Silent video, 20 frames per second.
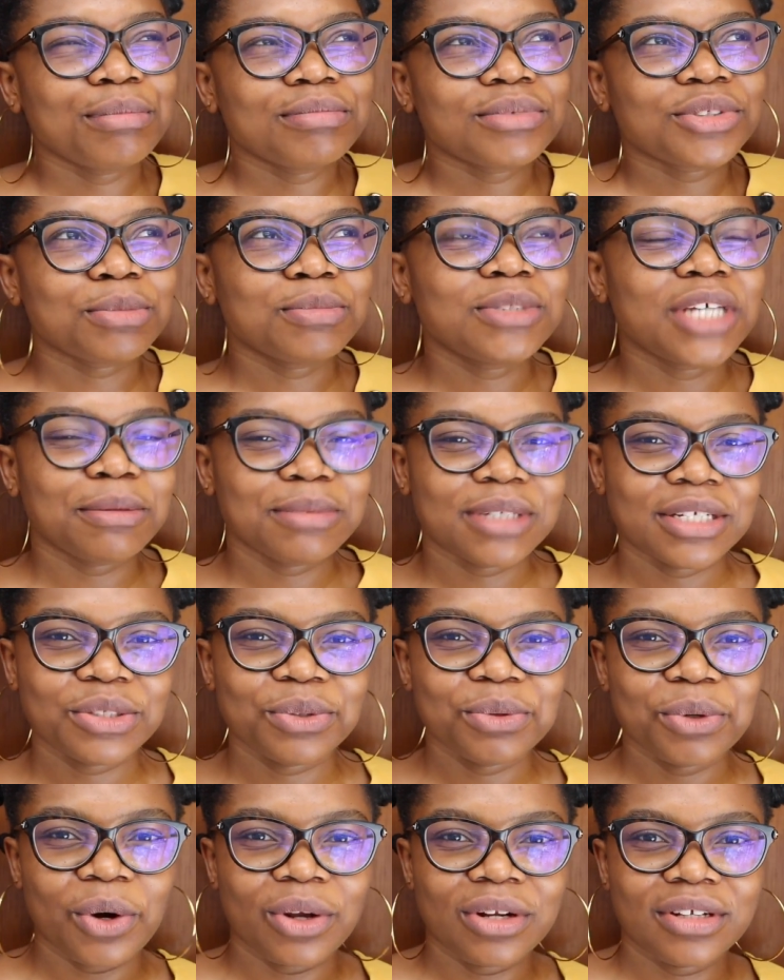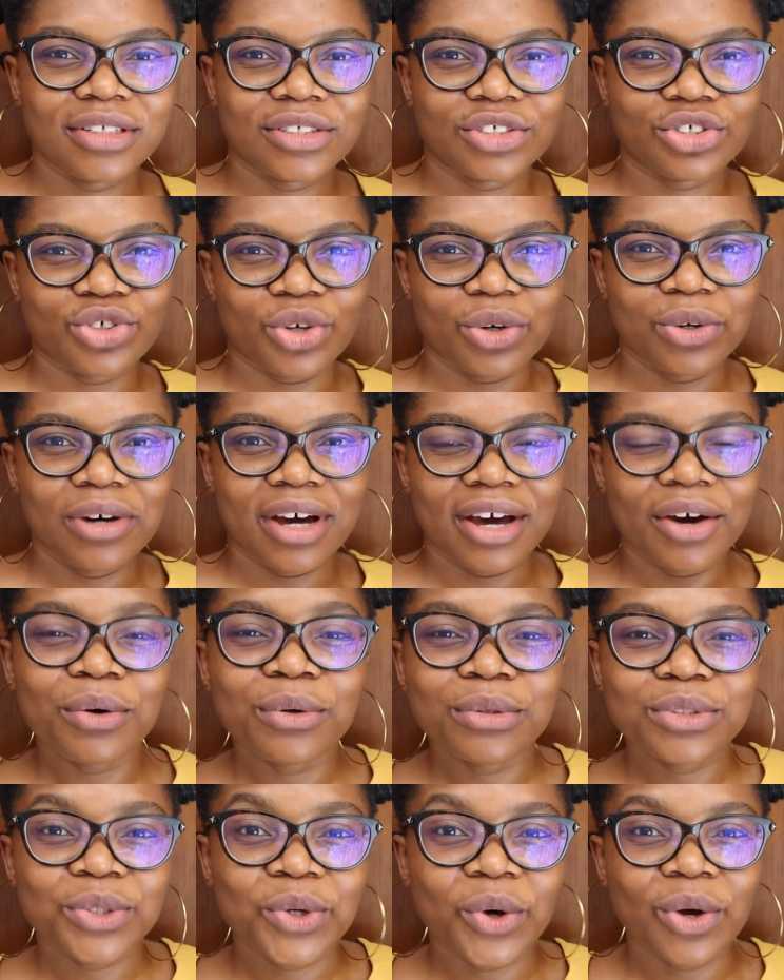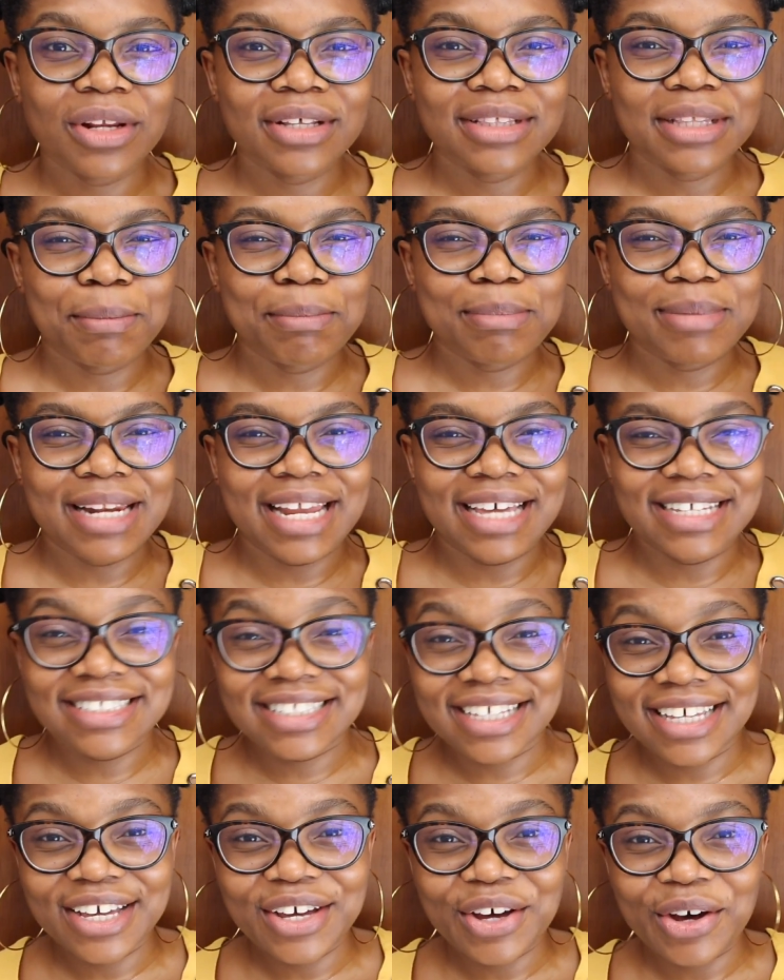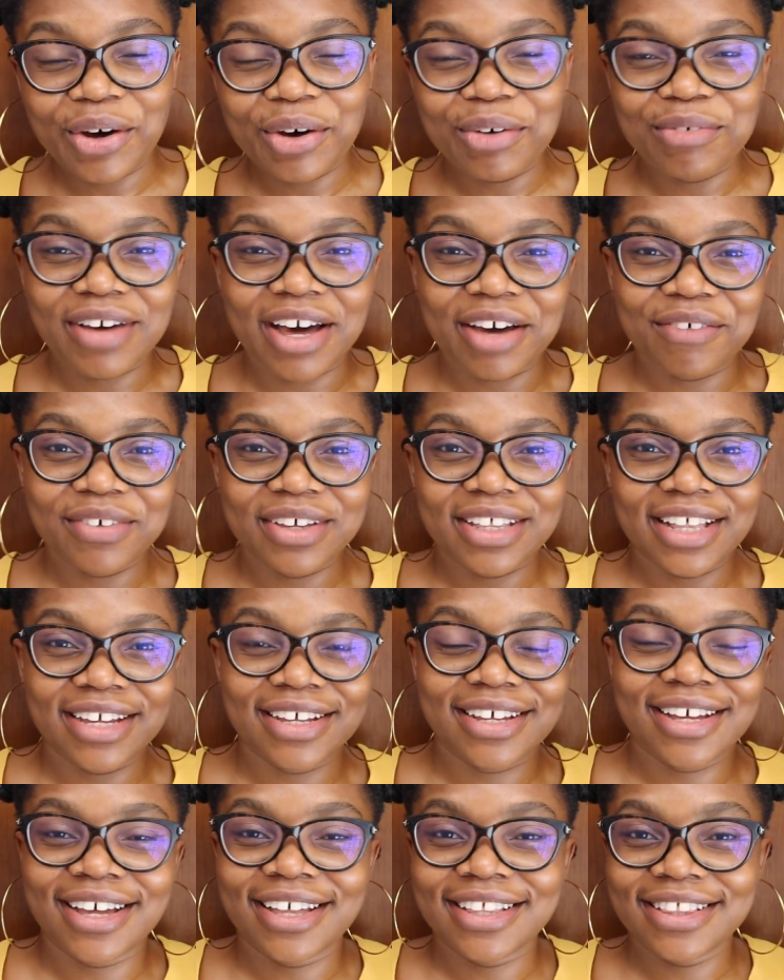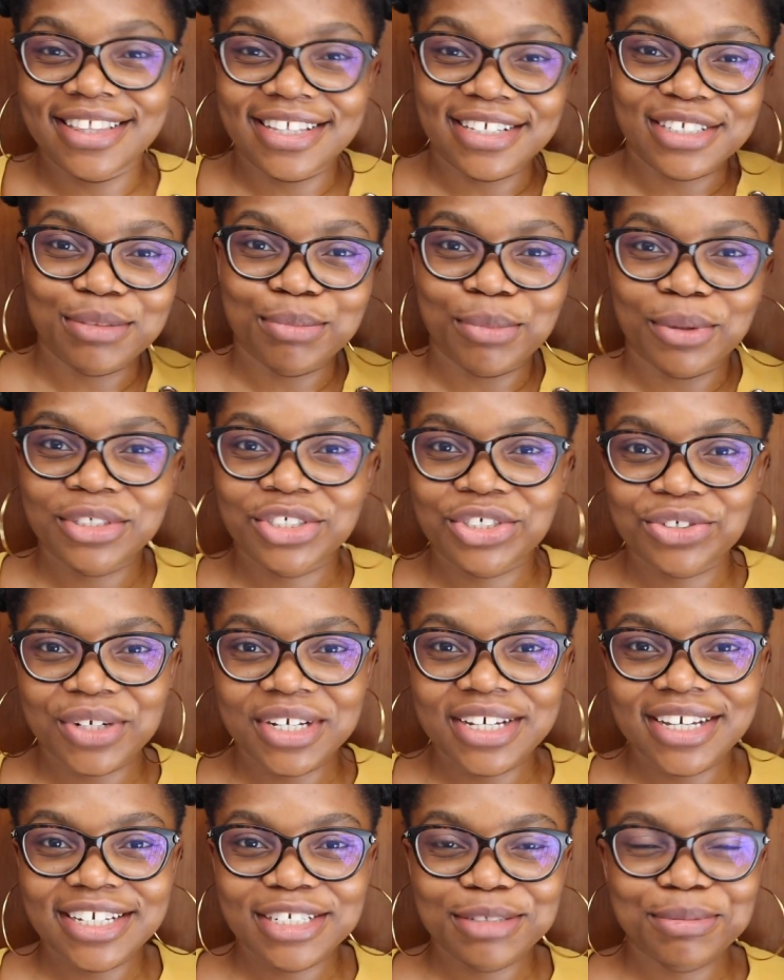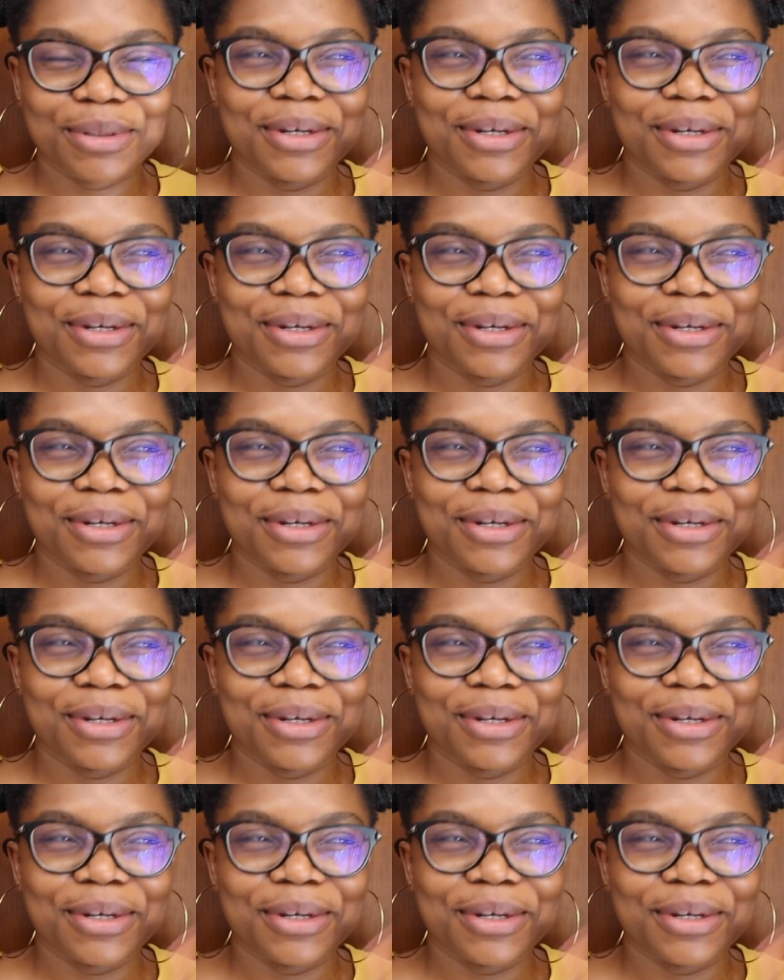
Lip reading: sometimes I don't call it the struggle, I also call it the blessing of having like this much shrinkage.